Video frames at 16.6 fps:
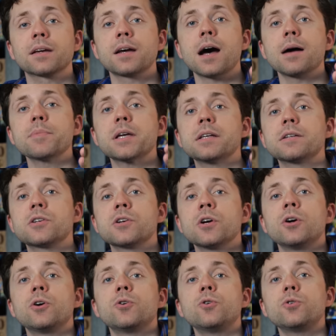comment
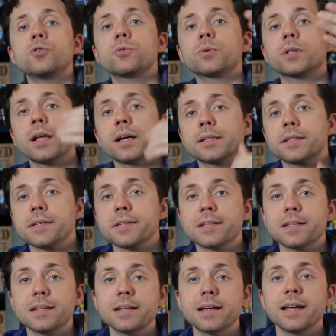who you would like to
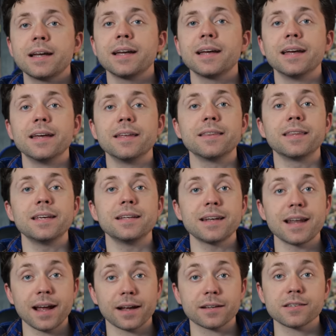see in the
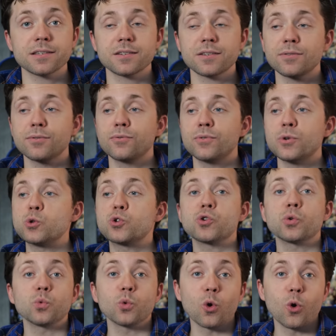next
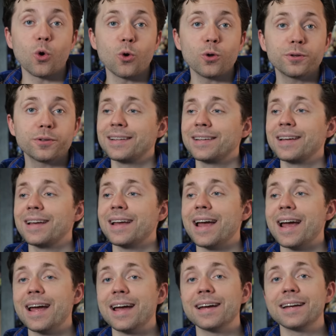future role.
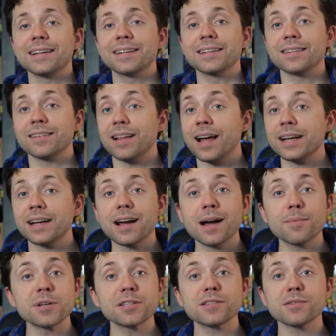And like,
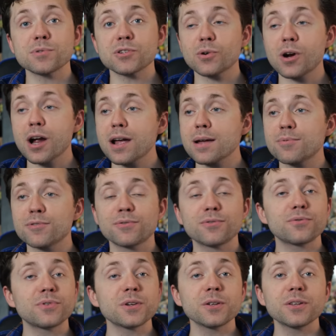comment, subscribe if
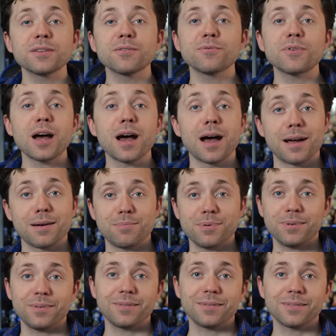you're feeling the vibe.
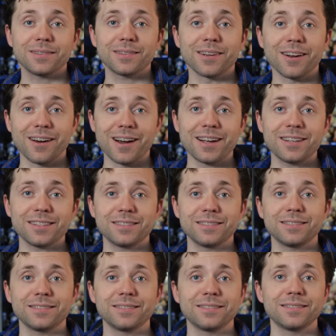All right?
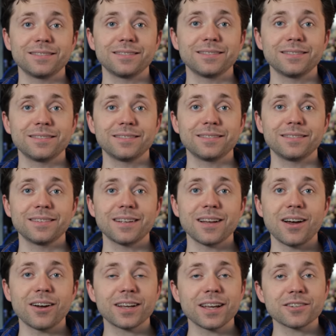
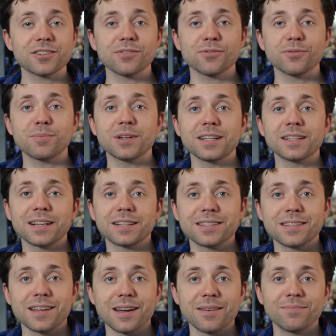Catch everybody
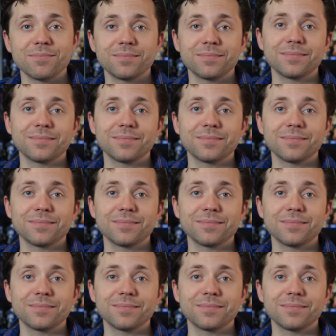next time.